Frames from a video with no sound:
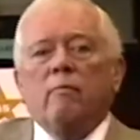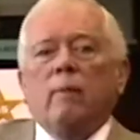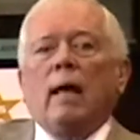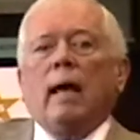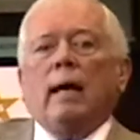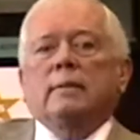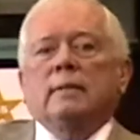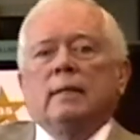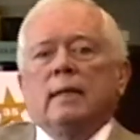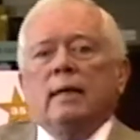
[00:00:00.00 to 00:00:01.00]
of blacks
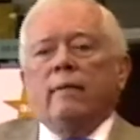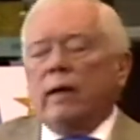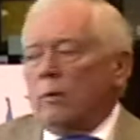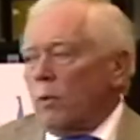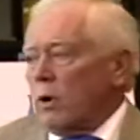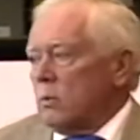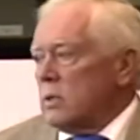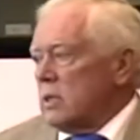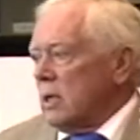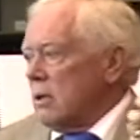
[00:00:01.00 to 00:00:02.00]
that work
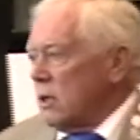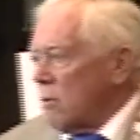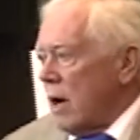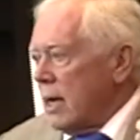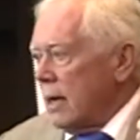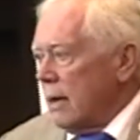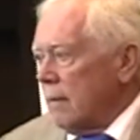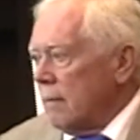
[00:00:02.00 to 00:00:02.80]
was de degraded